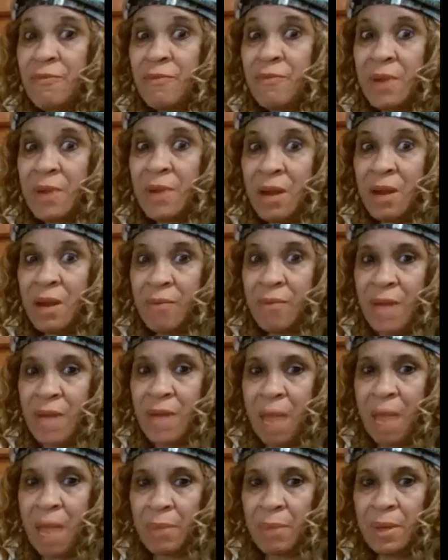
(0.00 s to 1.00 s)
very
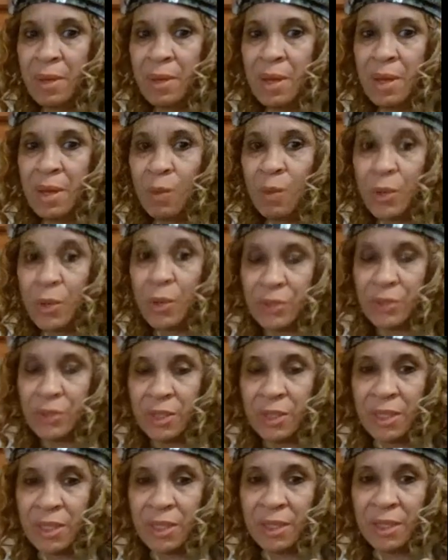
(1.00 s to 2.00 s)
happy once she
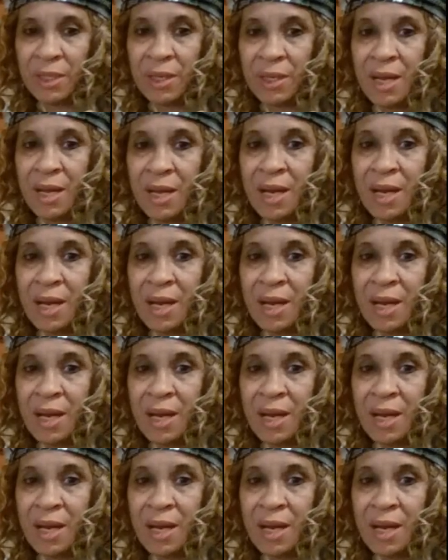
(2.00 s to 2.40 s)
get here.